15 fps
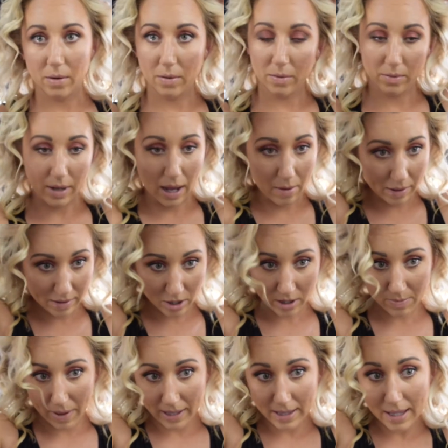So now I just
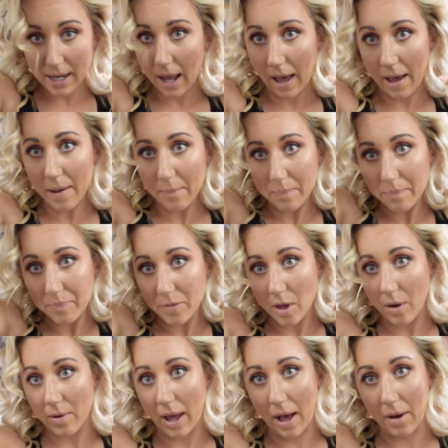messed it up.
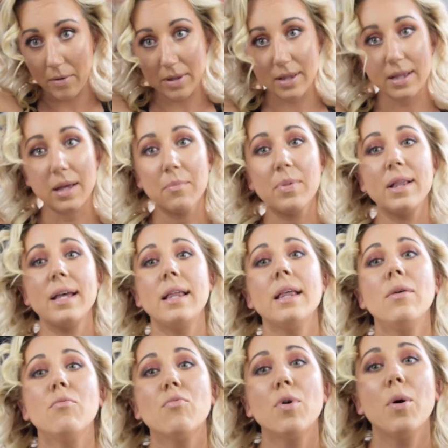So now it's
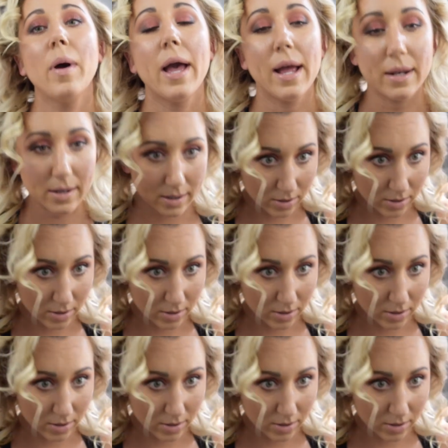completely ruined.